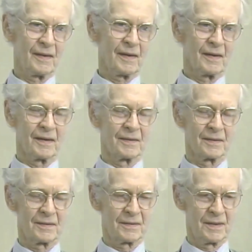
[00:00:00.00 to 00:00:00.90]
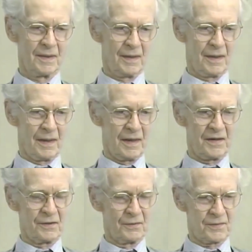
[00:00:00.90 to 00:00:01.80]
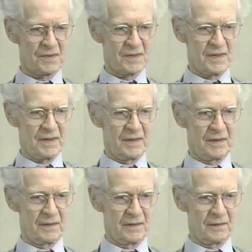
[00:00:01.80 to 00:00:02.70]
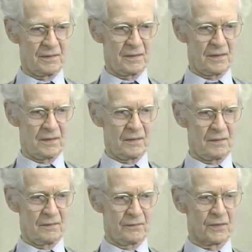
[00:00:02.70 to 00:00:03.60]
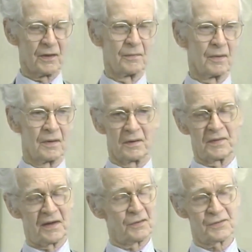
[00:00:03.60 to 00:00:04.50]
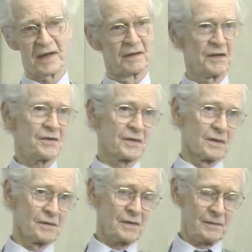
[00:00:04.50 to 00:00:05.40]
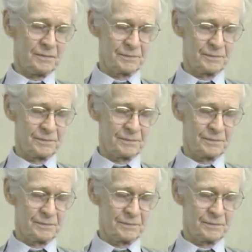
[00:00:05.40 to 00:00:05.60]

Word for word: And I don't see verbal, uh, I don't see listeners